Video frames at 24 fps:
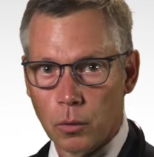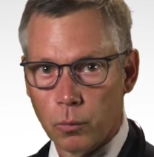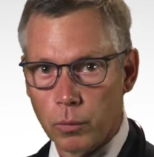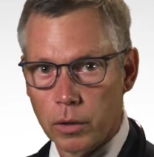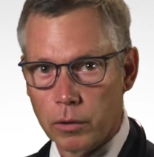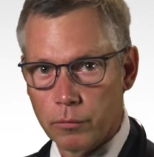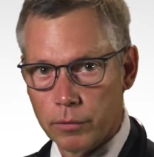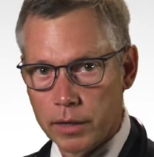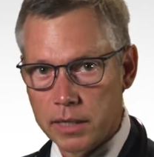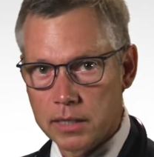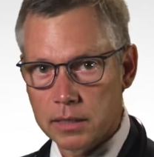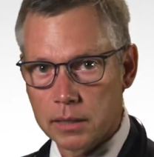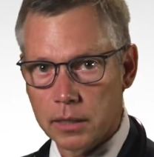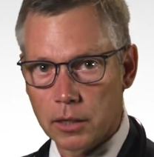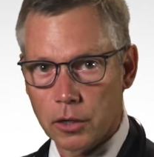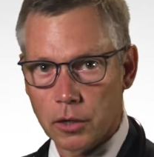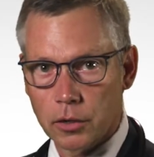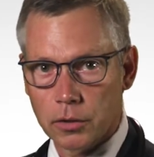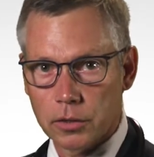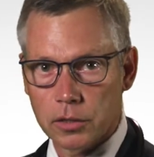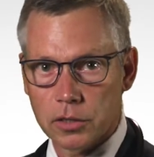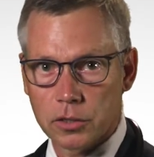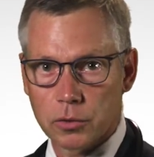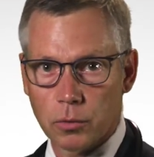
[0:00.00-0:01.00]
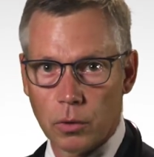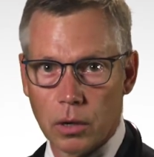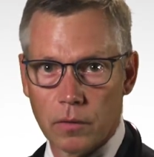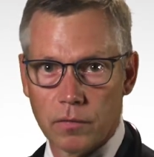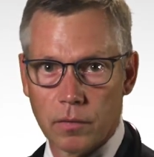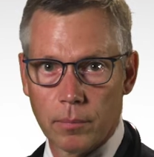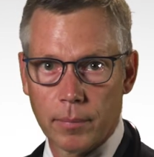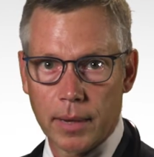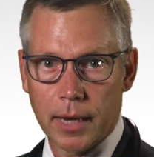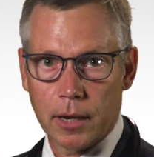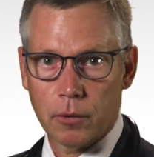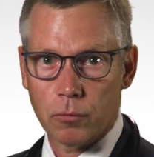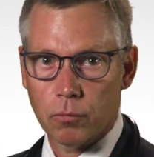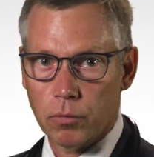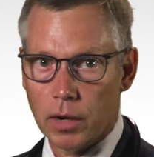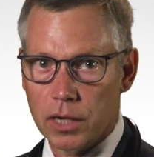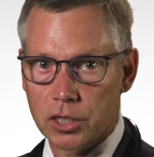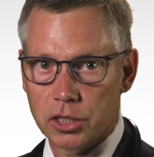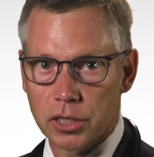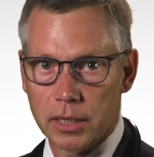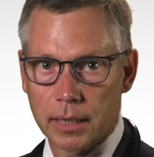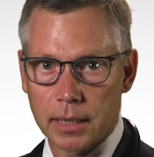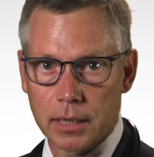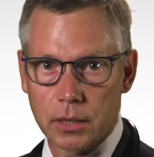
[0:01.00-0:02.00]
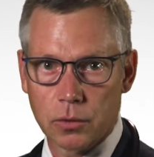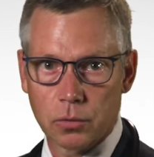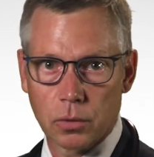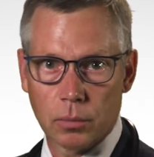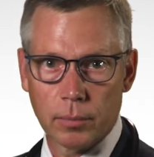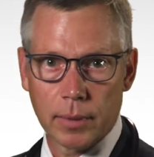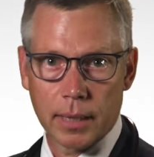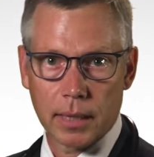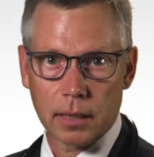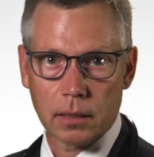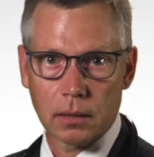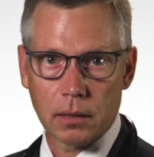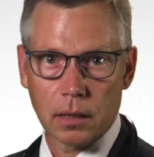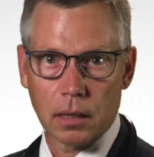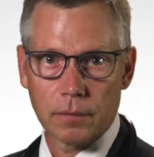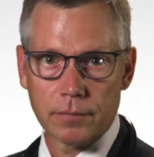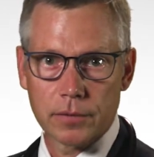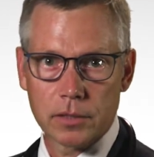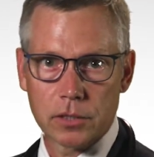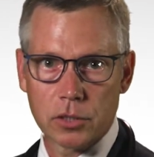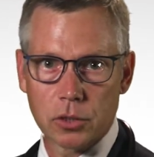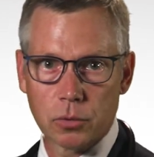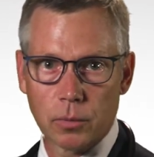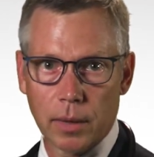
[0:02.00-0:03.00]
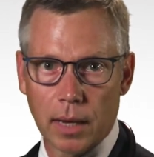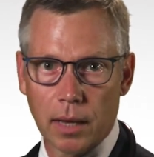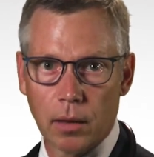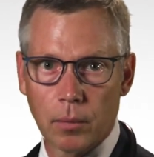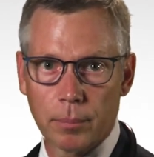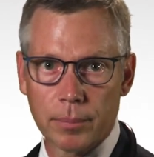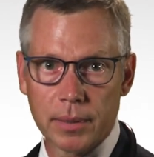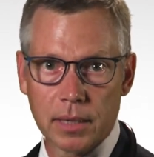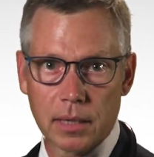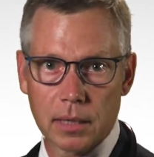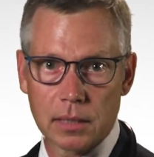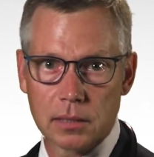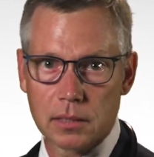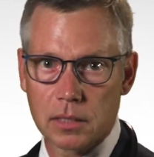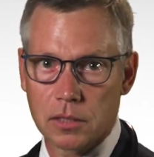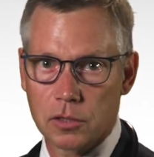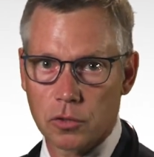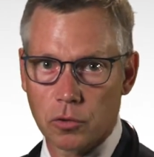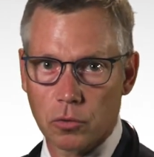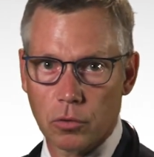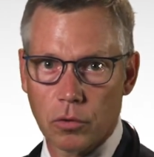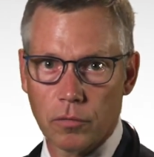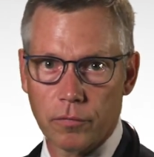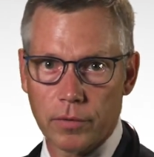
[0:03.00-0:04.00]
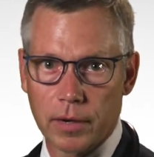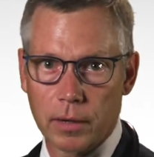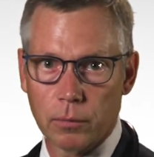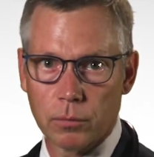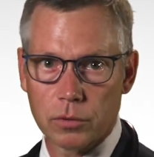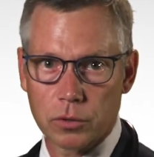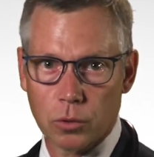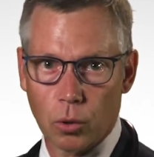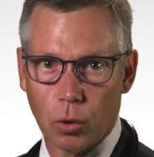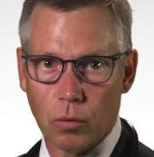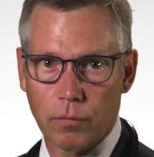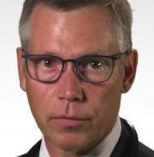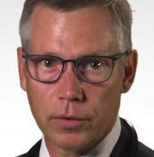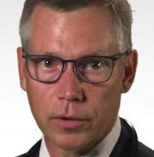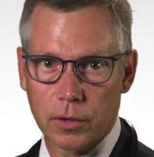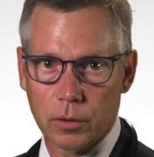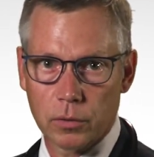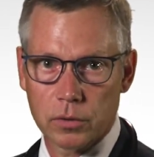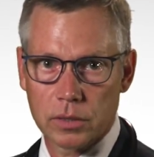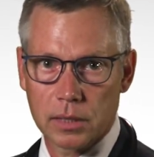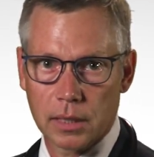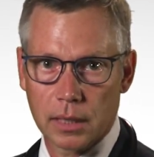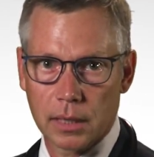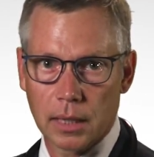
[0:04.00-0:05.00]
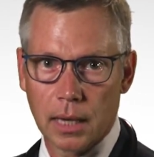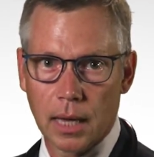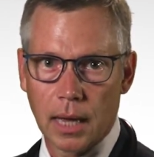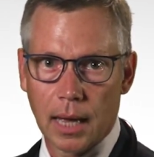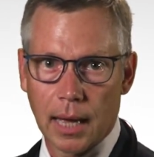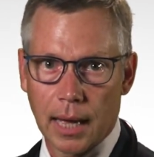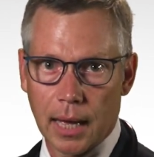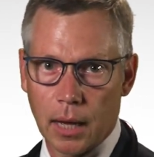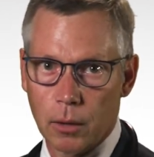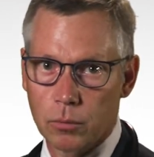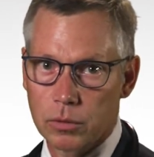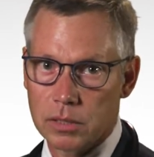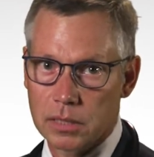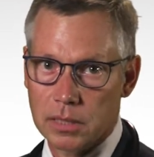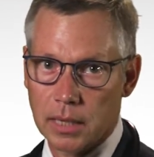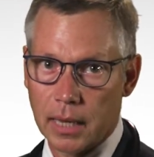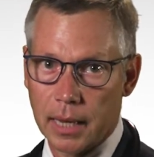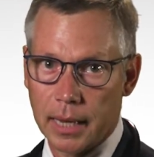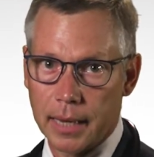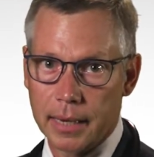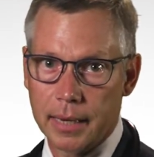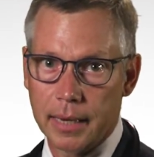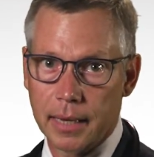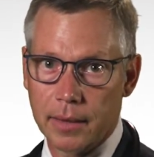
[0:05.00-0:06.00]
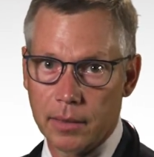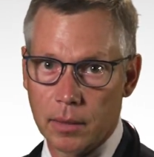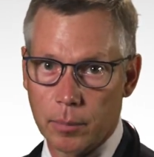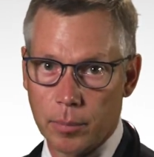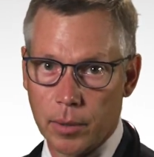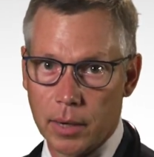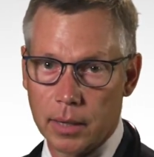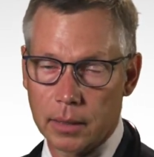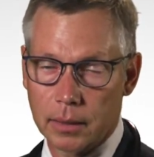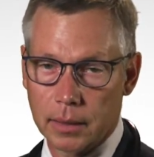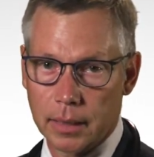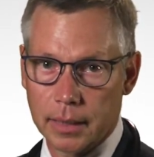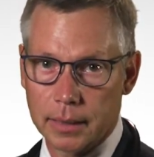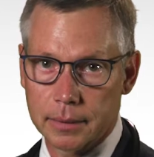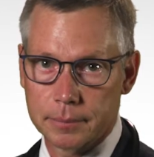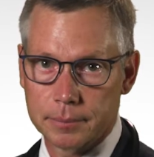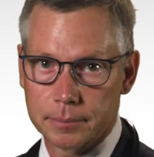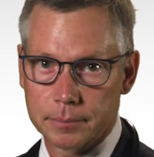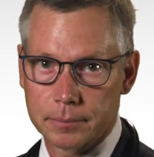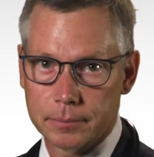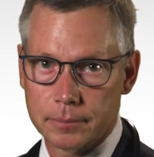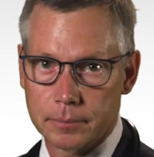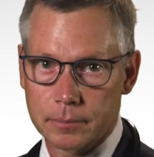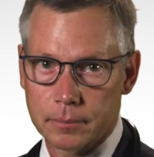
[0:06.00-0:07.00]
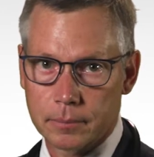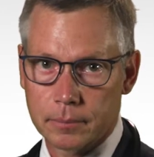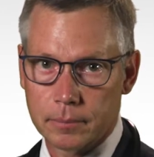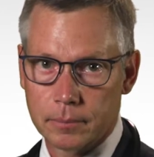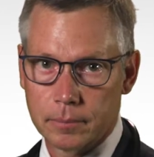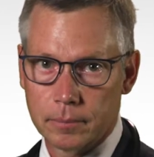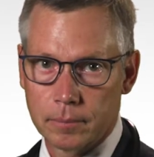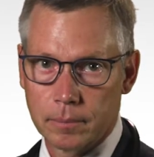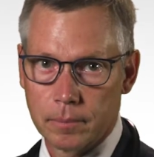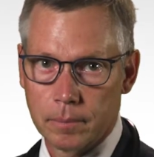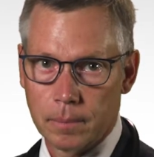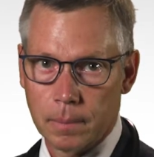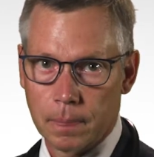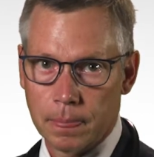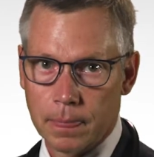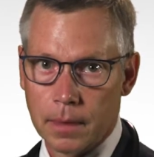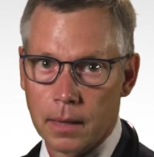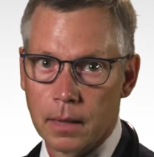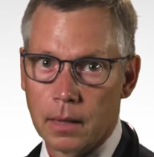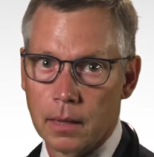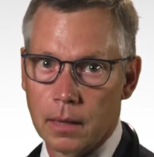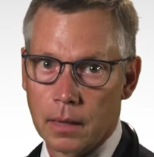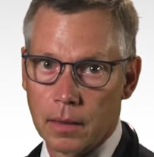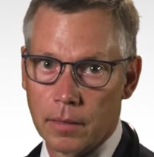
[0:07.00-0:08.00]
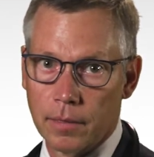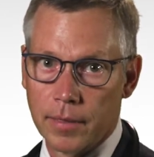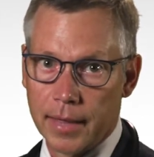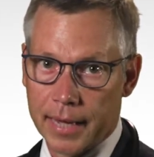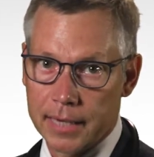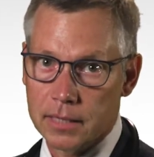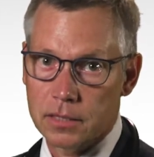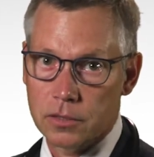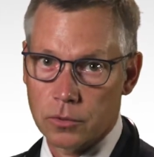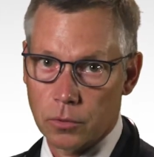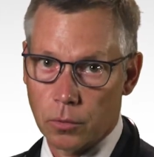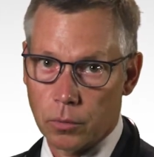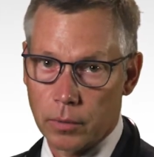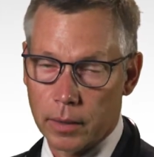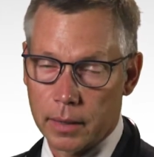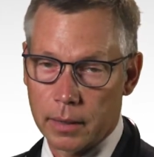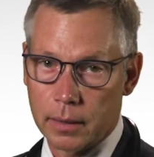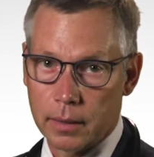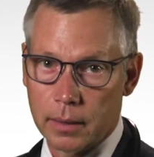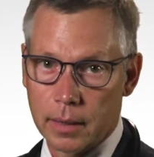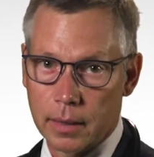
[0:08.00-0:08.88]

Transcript: We recently heard a story of a man rushing into a medical office to help because his girlfriend was overdosing outside in the parking lot. That story